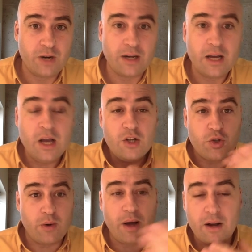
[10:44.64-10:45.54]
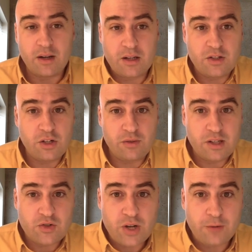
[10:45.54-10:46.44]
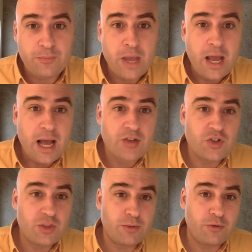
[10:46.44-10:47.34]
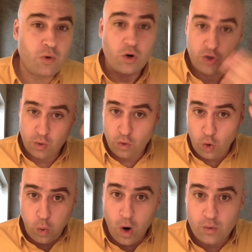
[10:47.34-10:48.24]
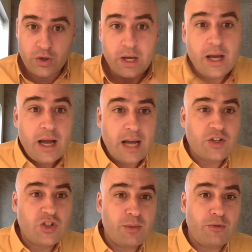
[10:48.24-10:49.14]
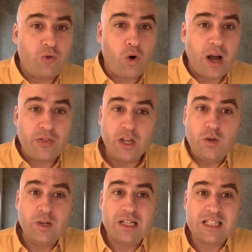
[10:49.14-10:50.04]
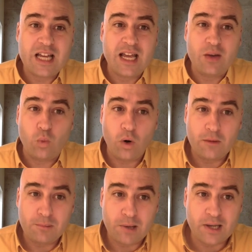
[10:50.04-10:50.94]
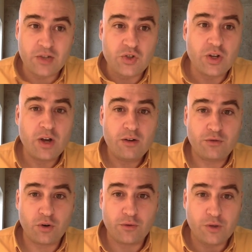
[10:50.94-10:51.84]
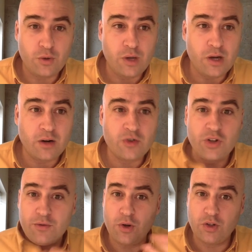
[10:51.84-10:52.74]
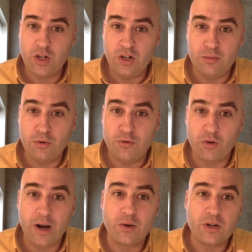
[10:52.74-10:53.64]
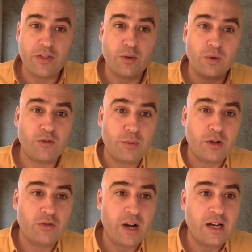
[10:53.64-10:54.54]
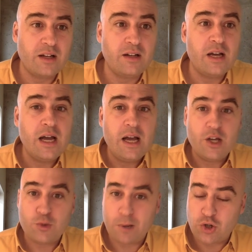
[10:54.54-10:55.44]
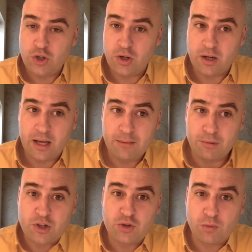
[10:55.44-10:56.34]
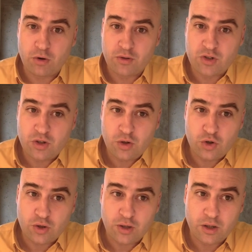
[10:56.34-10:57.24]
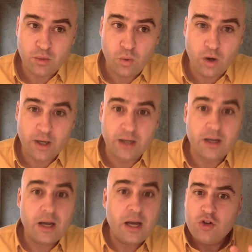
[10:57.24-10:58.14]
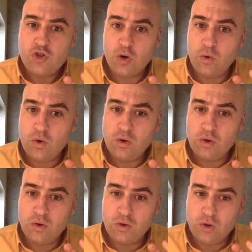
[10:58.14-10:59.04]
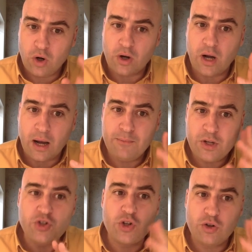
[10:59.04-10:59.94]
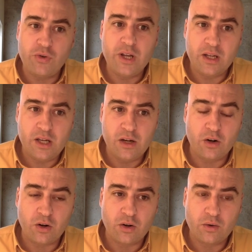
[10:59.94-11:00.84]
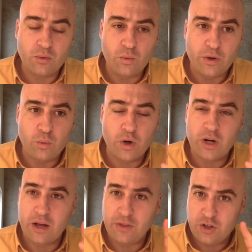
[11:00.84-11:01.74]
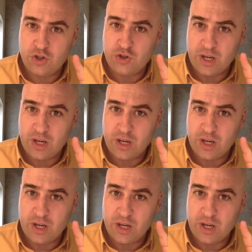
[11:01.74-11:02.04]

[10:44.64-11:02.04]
Right. So anyway, I continue to read this letter. As I said before, so quote, as I said before, I think you need to stay in one place for a few years. If you continue to move around, nothing will ever be created, especially not a bricks and mortar institution like you wanted. So, look, I'm disagreeing here with what I think she's